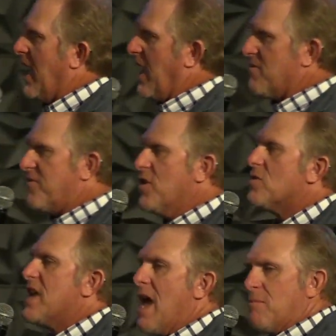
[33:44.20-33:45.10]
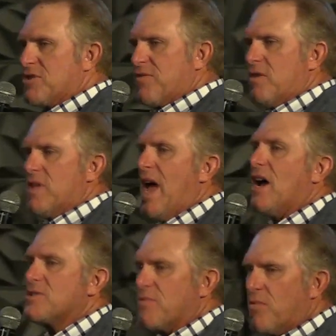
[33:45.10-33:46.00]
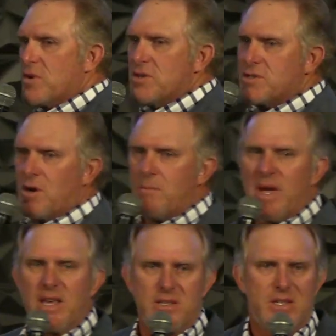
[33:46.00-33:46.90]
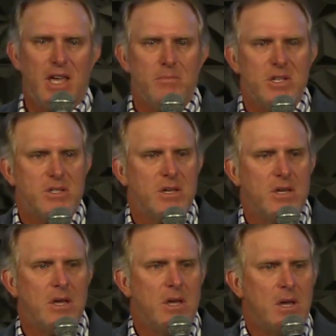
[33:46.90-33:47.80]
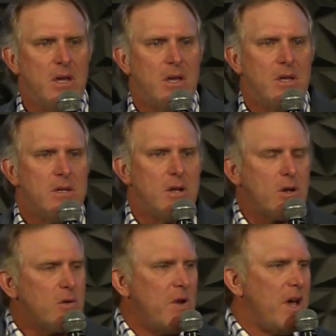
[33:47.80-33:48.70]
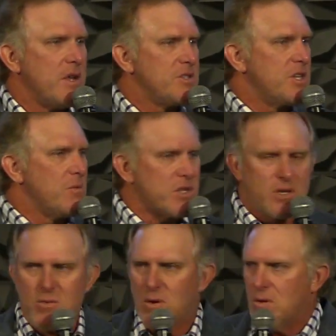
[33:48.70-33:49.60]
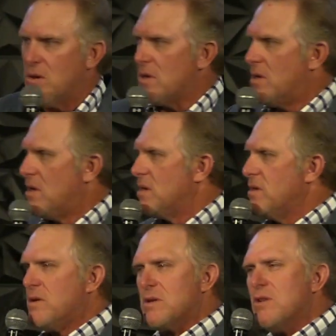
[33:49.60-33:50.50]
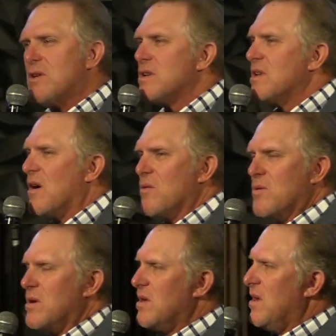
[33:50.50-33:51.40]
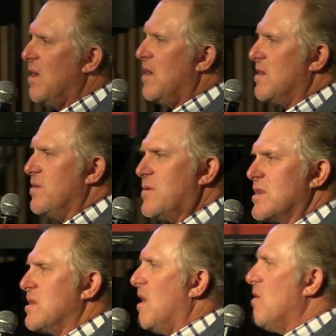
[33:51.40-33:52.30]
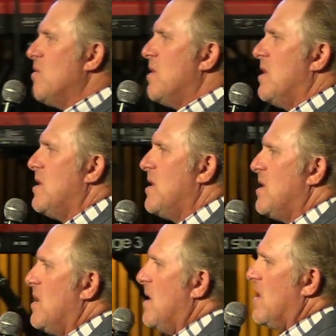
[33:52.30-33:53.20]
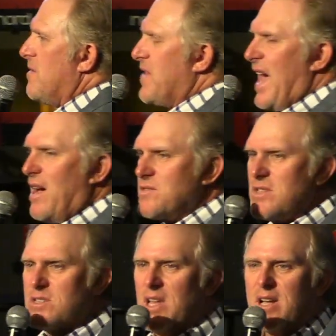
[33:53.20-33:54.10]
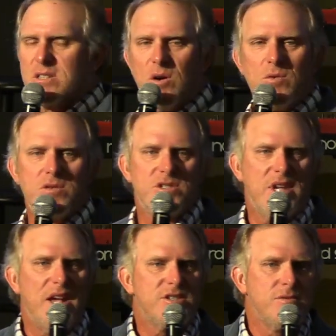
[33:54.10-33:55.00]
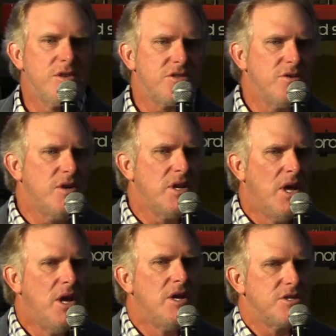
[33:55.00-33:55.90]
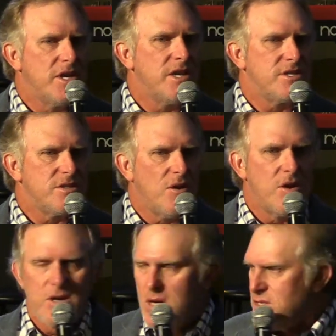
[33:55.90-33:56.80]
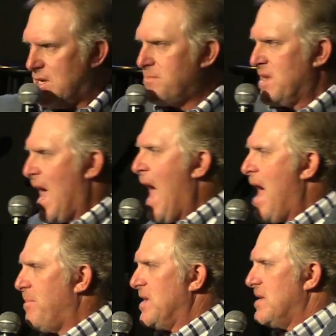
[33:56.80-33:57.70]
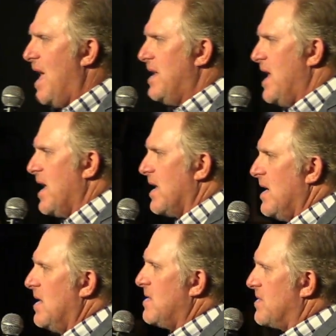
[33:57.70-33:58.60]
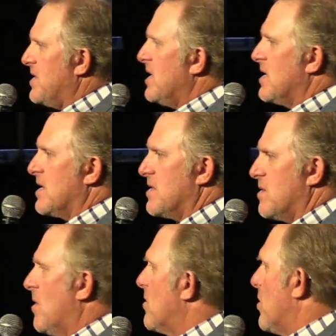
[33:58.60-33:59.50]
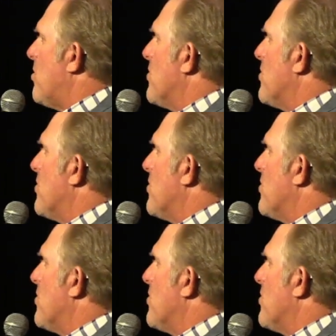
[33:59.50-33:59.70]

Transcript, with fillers: and feel the atmosphere of the house before you start making statements. Look around and see what's going on. You, you can know. You can know. If the house looks like a total disaster went through it, chances are something happened that day that she didn't get to do her normal